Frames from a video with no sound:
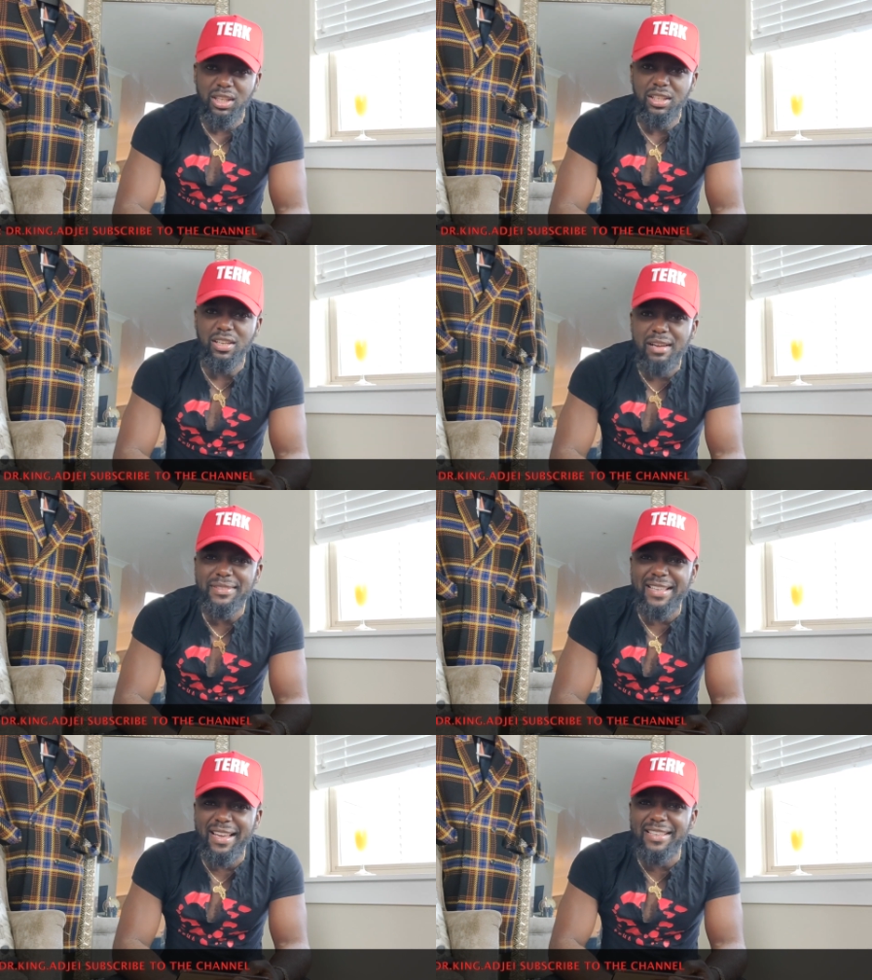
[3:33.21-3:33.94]
You know what
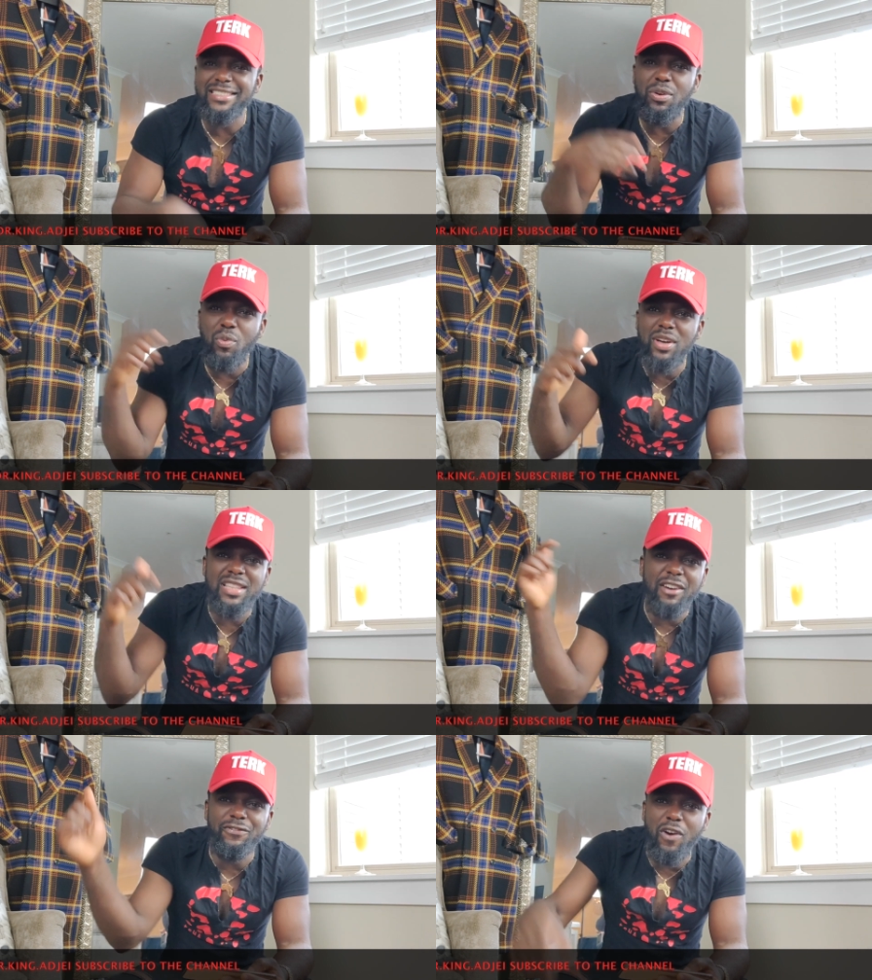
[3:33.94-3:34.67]
I'm saying? She
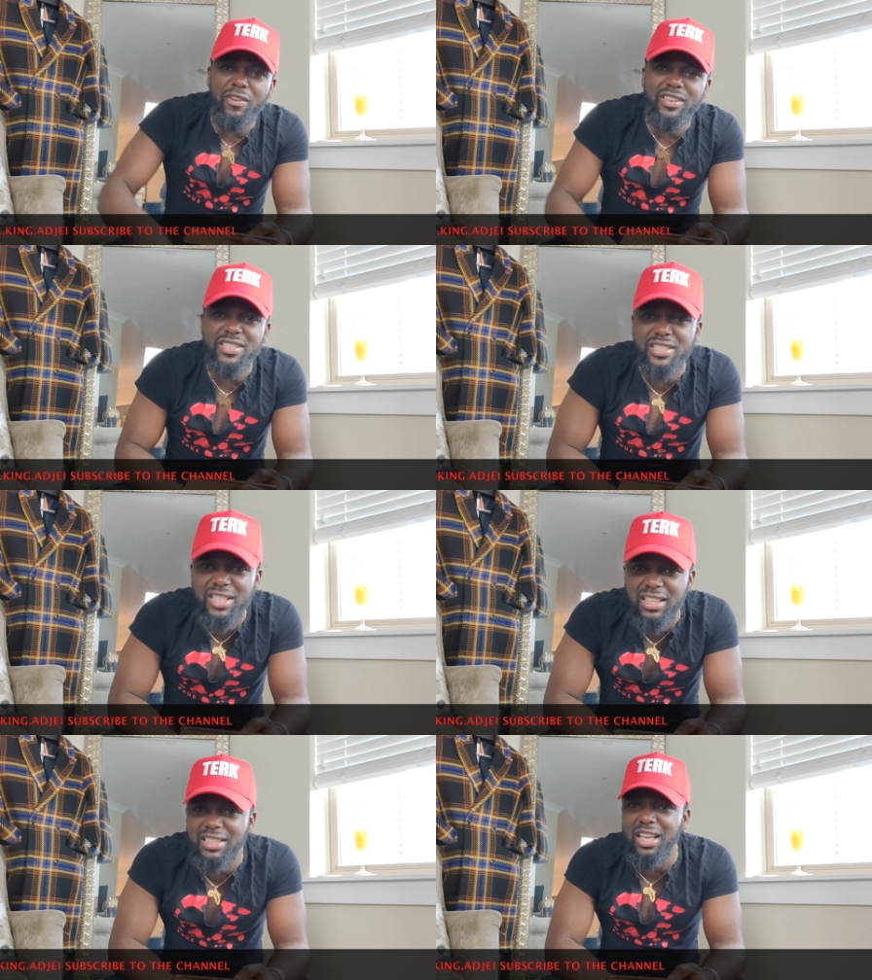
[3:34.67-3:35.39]
want that foreign
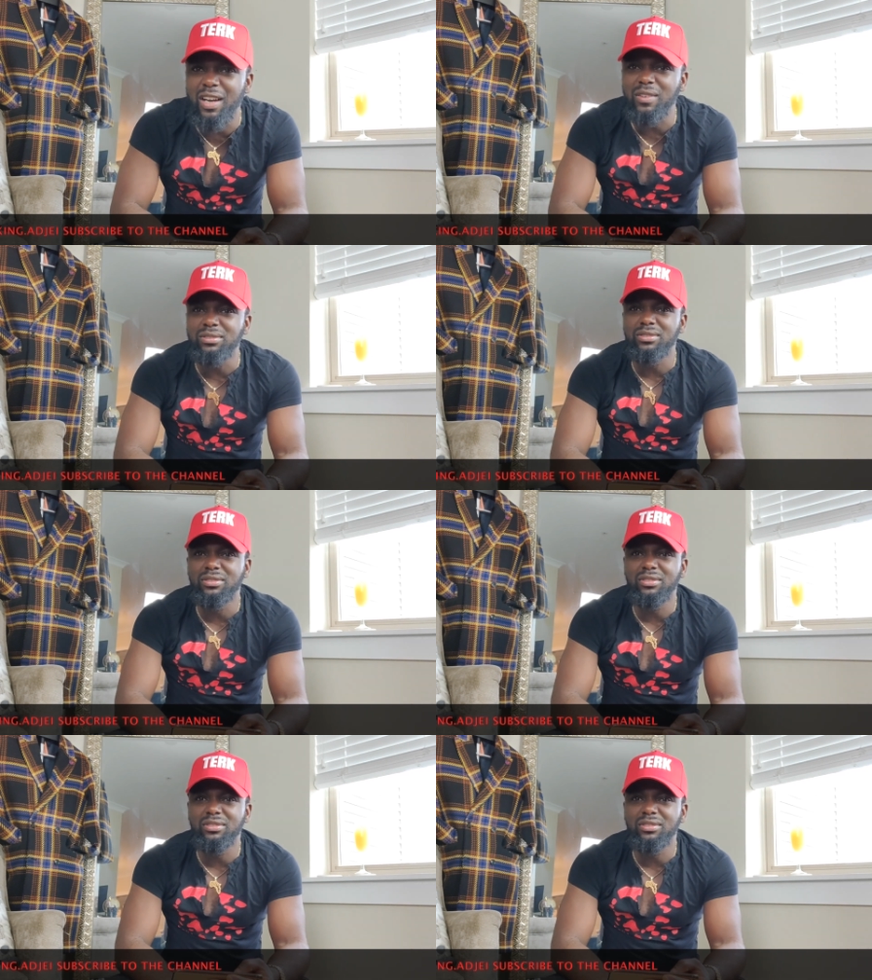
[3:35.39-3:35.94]
shit, yo.